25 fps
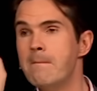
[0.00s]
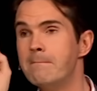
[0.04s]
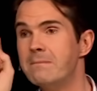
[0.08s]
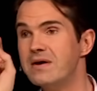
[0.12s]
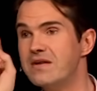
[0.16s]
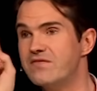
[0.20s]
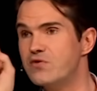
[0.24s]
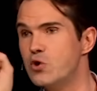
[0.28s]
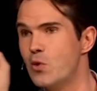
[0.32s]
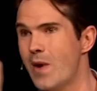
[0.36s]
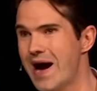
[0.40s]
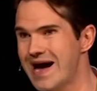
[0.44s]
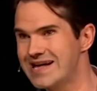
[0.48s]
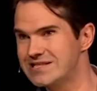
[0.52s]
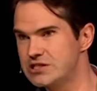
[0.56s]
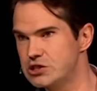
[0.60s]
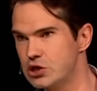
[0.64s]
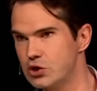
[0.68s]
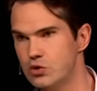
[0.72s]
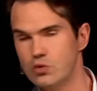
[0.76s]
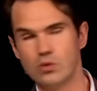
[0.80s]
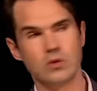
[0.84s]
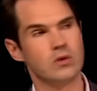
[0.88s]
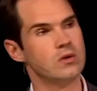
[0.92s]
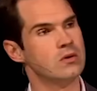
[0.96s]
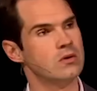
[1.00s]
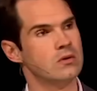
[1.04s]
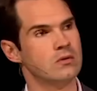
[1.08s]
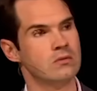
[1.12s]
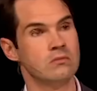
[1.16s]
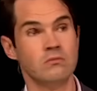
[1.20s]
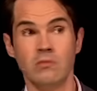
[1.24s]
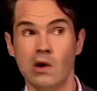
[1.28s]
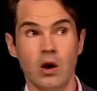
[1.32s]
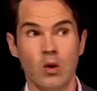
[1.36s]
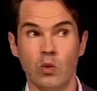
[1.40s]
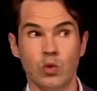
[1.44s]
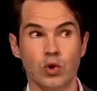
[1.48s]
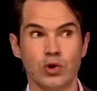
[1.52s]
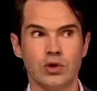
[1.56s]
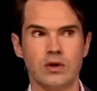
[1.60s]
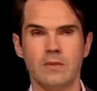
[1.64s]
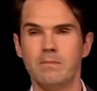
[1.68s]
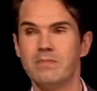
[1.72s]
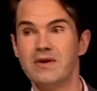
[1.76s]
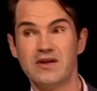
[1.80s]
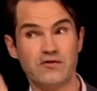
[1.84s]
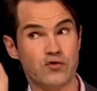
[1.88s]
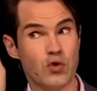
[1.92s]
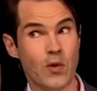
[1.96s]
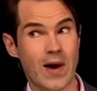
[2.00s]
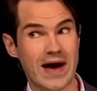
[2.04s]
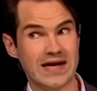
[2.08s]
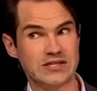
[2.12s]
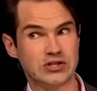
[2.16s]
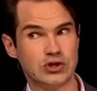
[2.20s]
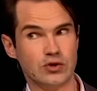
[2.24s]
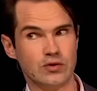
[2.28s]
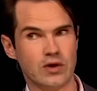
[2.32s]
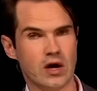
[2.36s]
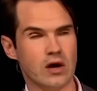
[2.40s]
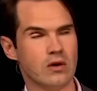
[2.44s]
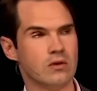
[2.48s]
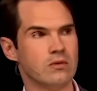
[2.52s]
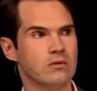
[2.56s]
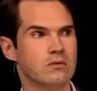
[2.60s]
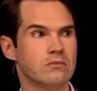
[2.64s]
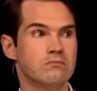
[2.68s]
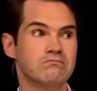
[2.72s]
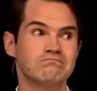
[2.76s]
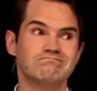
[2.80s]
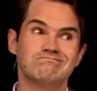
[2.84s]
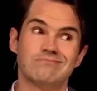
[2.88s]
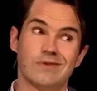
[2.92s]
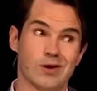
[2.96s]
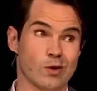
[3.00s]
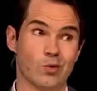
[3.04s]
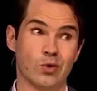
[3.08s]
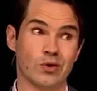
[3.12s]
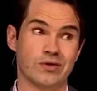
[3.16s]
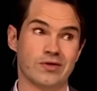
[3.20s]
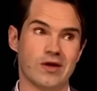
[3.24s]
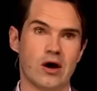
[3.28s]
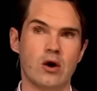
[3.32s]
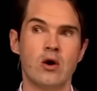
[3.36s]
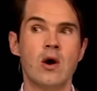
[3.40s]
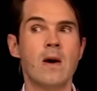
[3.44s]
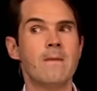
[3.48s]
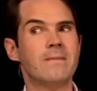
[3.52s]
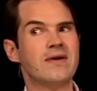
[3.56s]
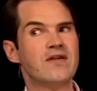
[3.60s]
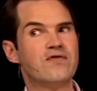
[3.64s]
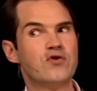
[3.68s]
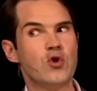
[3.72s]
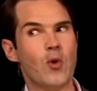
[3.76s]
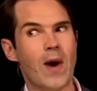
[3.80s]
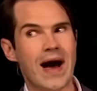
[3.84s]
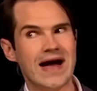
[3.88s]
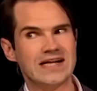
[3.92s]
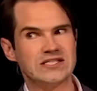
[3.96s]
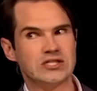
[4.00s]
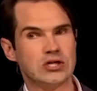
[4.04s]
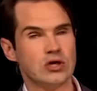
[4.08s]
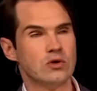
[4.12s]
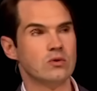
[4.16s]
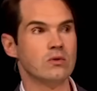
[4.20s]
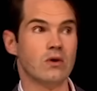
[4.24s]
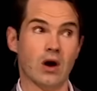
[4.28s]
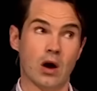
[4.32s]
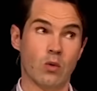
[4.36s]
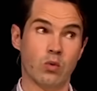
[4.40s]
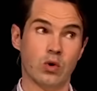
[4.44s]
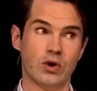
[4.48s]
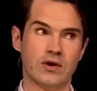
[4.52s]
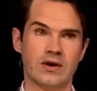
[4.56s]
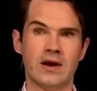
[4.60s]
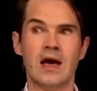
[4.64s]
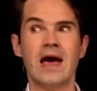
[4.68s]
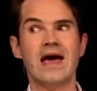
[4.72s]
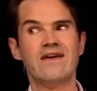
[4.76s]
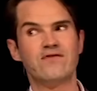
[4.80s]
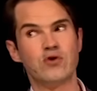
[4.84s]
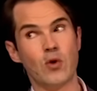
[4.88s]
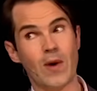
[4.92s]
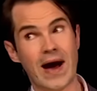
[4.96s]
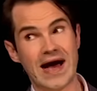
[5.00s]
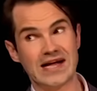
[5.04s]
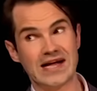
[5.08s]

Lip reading: But if you had to, I wouldn't. But if you had to, though, well, I wouldn't, though. But if you had to, I wouldn't. If you